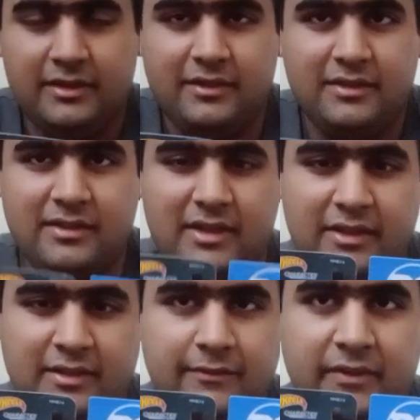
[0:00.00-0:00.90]

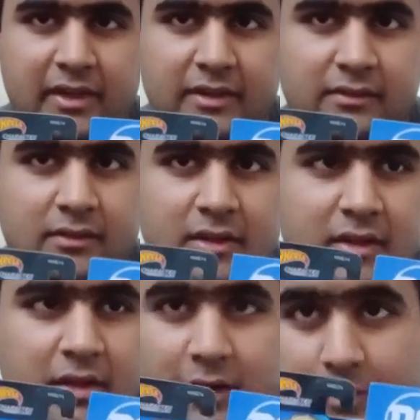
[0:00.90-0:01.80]
uh, same thing as
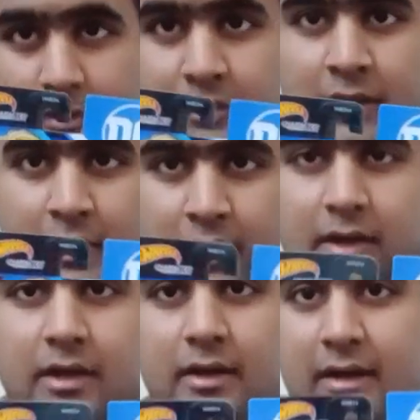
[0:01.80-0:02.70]
the others.
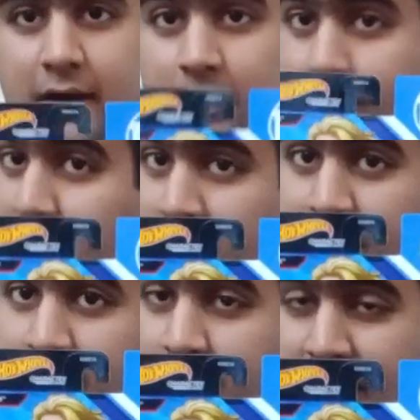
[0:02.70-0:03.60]
Uh, I love the,
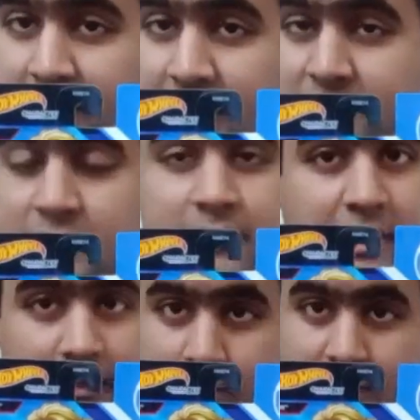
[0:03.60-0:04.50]
the package.
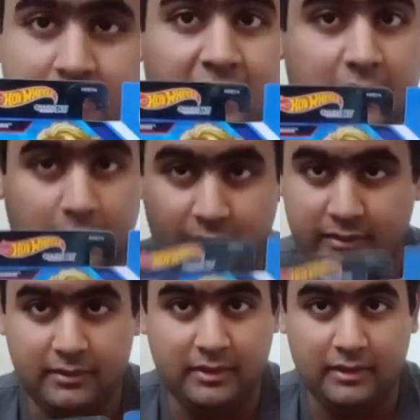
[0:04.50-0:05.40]
I love it. I love
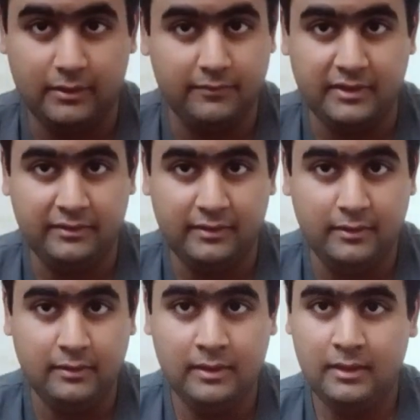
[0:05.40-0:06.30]
it. I love
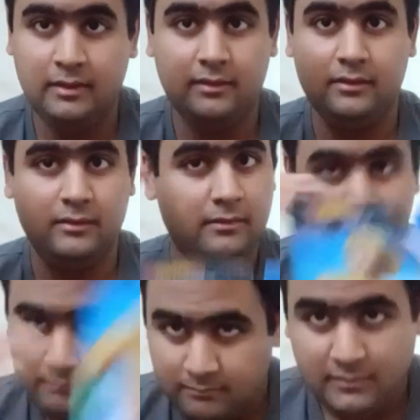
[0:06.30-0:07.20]
DC.
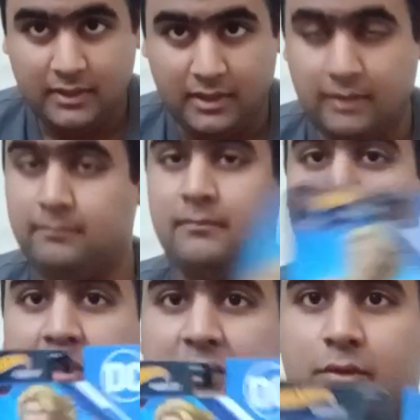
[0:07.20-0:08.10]
And
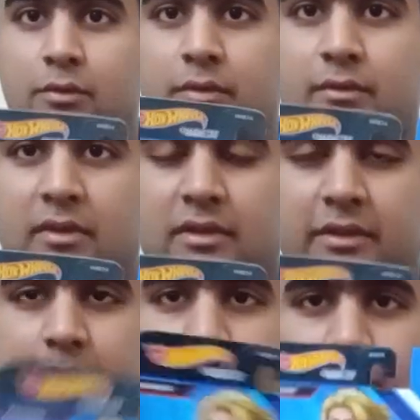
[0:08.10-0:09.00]
let's go. Uh, let's go